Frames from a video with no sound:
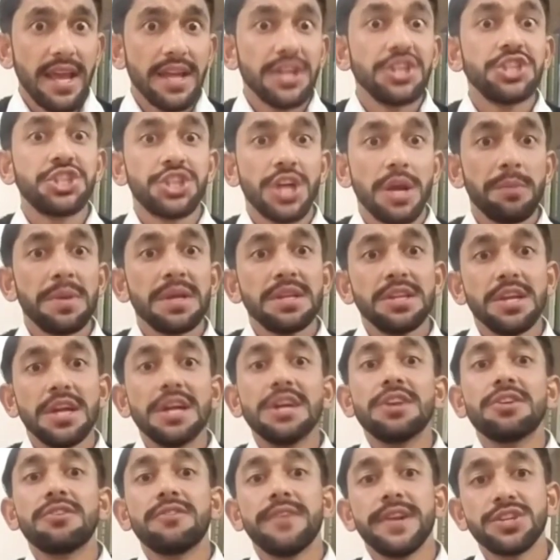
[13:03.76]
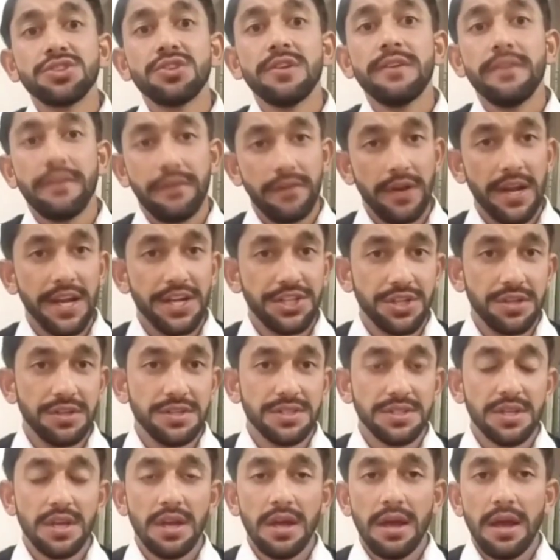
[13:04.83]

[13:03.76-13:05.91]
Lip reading: in shaping the international relations.